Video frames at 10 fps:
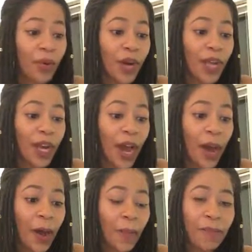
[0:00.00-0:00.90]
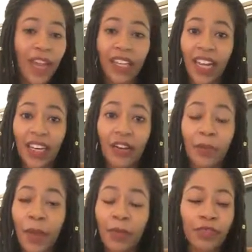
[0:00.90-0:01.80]
on. I know
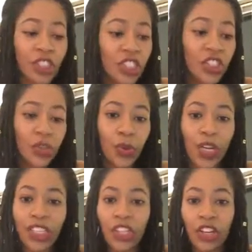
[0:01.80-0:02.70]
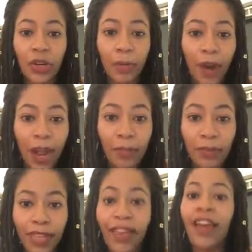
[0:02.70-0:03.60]
people just joined, so you're
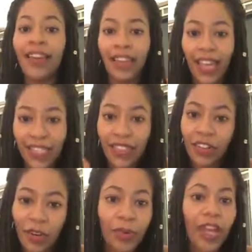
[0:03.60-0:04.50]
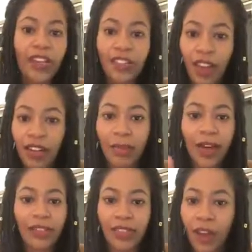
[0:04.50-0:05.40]
probably, yes, girl, we are talking
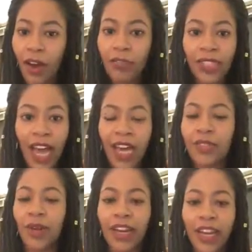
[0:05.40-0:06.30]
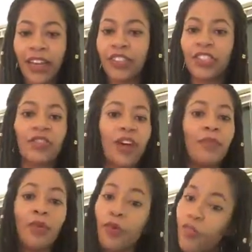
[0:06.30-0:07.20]
about soul ties right now. She's trying
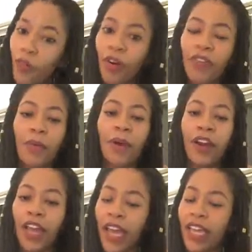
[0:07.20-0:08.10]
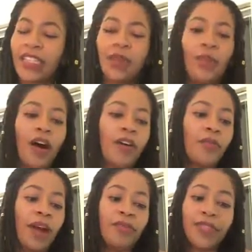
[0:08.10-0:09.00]
to move on from her ex and walk
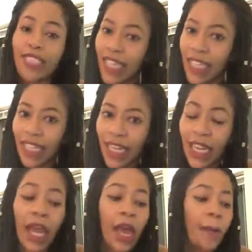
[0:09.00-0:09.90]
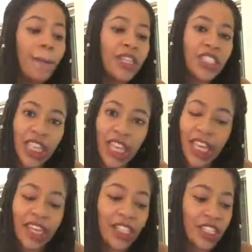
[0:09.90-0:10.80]
away with dignity, but she
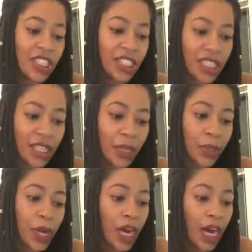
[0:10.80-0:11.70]
can't because she's still